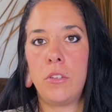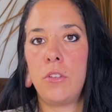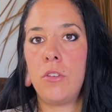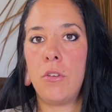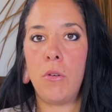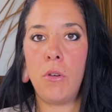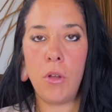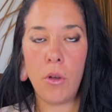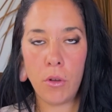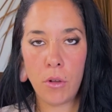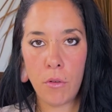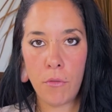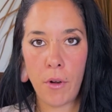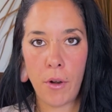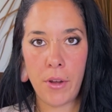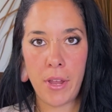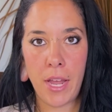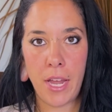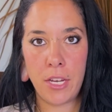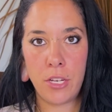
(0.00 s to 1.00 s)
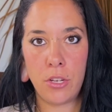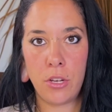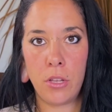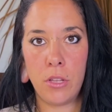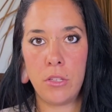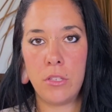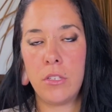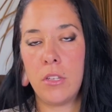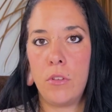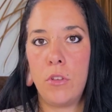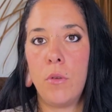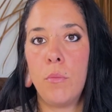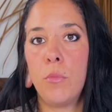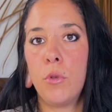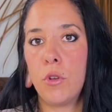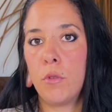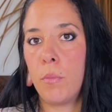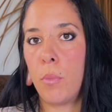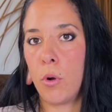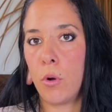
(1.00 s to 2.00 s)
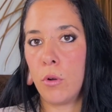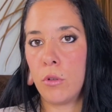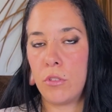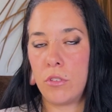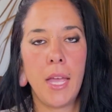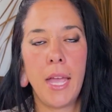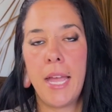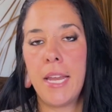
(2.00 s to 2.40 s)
to your logo variations, your mood boards,